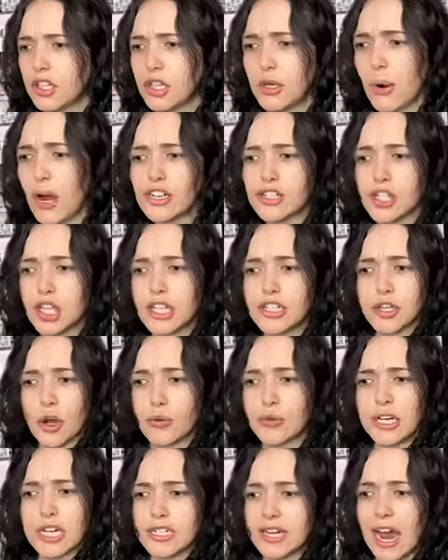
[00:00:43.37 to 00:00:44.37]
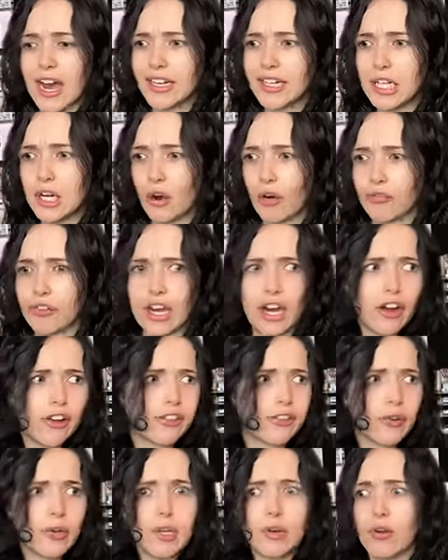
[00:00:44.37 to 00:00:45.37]
You actually don't need any of it. I
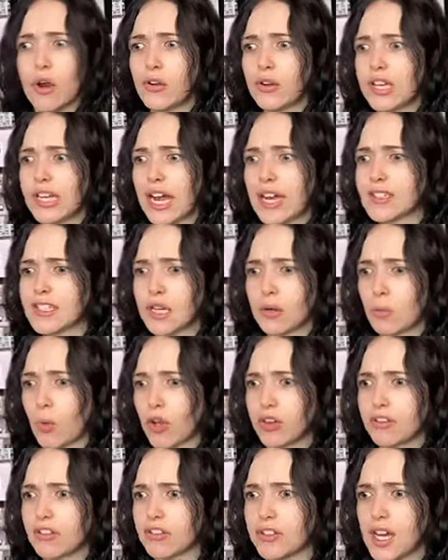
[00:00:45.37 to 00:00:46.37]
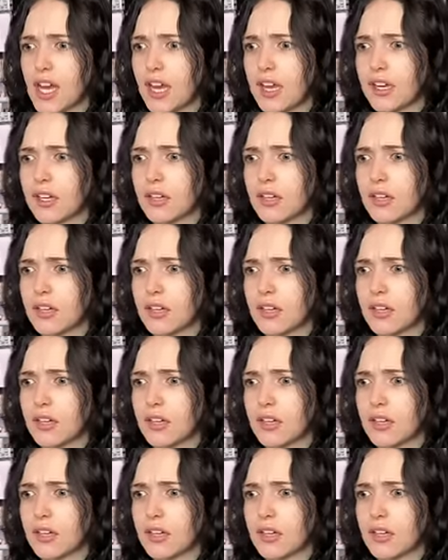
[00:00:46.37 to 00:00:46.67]
thought you were only getting one thing.